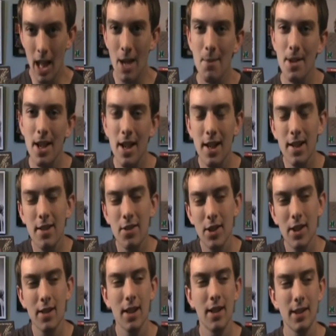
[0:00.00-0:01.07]
I mean, I
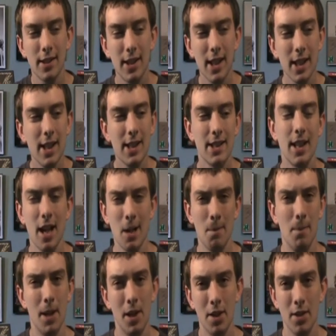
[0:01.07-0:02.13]
agree. I think he's gotten
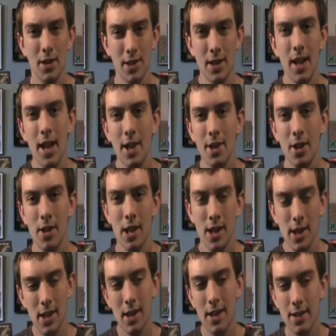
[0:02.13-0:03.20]
better as an actor, and I
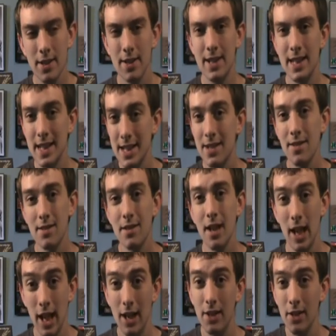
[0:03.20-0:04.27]
think he's a decent
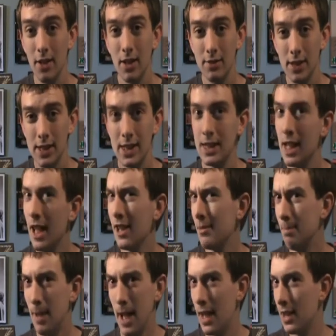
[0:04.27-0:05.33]
actor, at least not
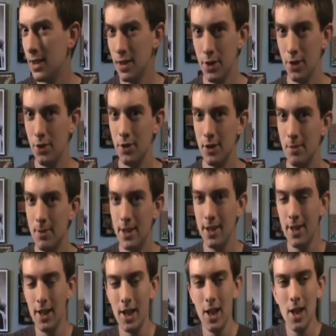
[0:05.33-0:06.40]
as bad as he used to
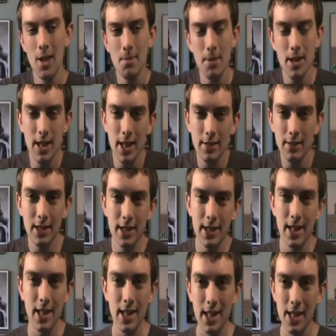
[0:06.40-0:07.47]
be, but at
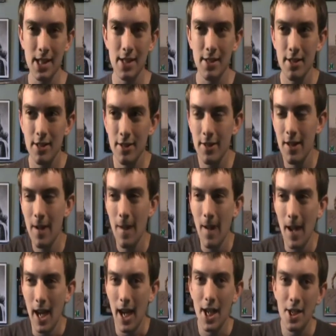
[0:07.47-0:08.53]
least decent.
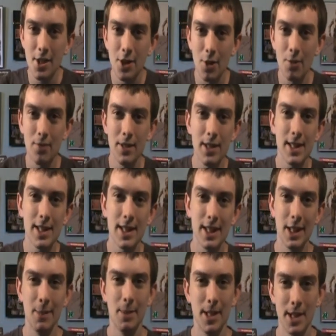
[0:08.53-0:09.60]
I just don't see
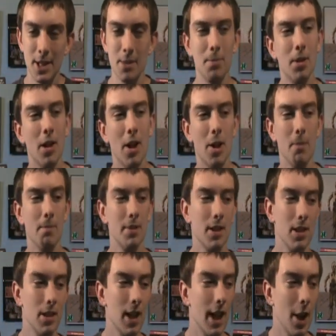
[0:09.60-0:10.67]
him as the part,
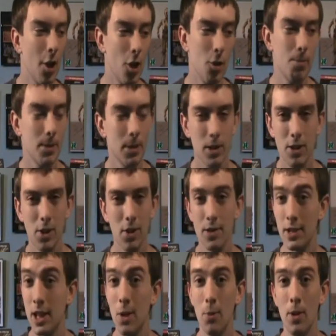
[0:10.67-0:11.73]
but I hope it
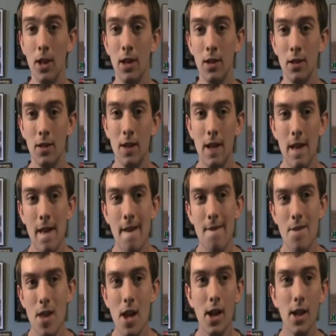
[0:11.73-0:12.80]
turns out well.
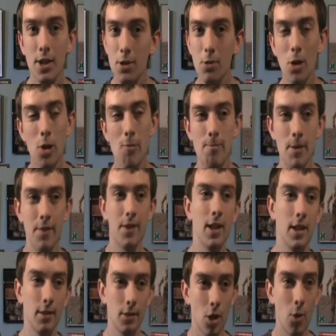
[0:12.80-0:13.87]
And I do hope if
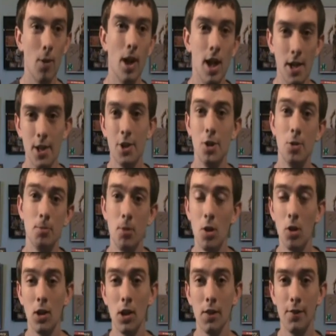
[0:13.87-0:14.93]
they go on to do
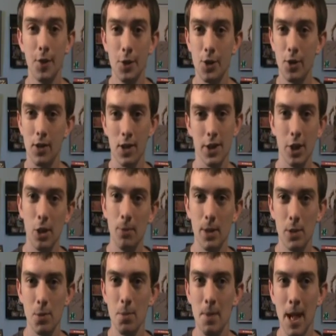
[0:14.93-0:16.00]
more future
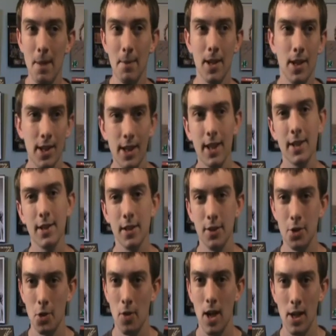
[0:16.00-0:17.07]
installments with Batman, he gets to
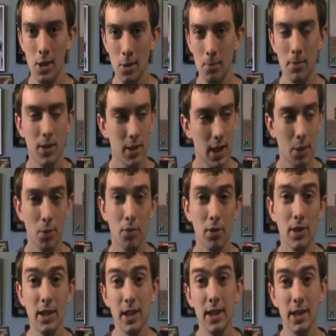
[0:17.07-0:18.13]
direct them because I would
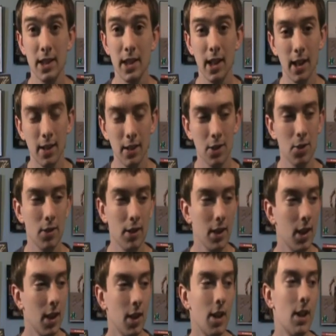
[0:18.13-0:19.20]
really see that
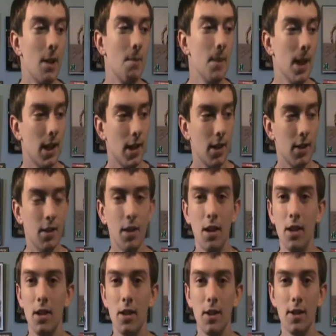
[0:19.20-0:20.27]
doing, making
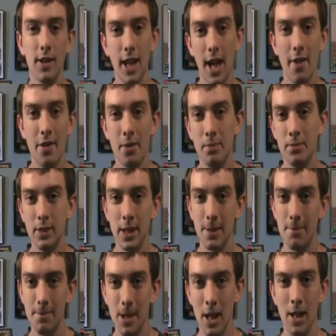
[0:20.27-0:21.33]
uh, Gotham
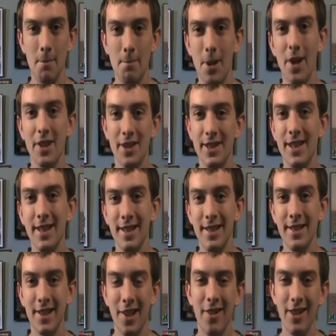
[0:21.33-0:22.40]
like like
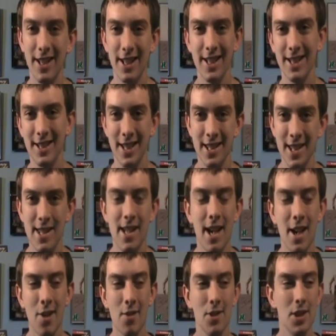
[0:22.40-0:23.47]
Boston, you know, like in the, in the
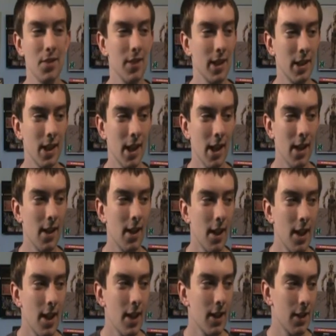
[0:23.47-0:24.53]
town stuff like that.
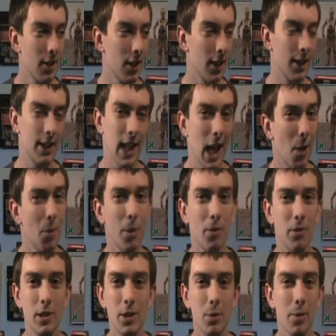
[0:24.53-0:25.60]
Like that would
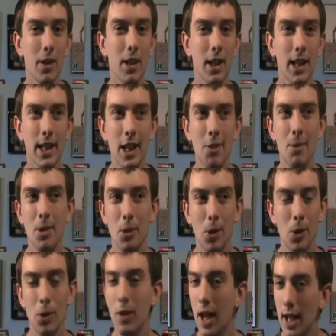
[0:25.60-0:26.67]
really work, and that would be
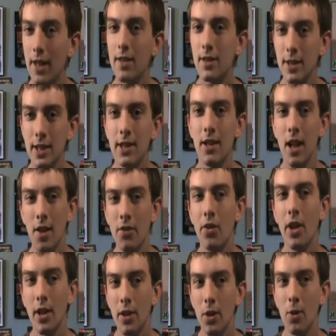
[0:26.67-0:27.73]
really cool. I could see
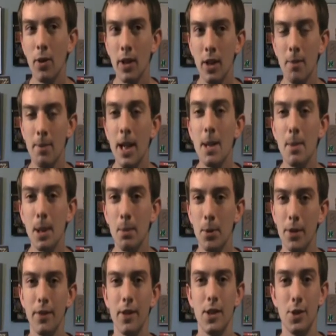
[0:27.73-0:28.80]
Affleck doing a Batman
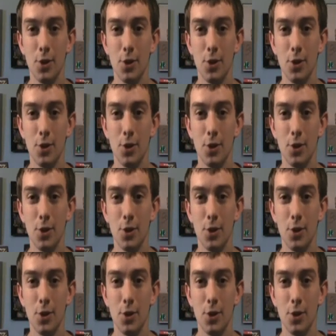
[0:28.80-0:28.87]
movie,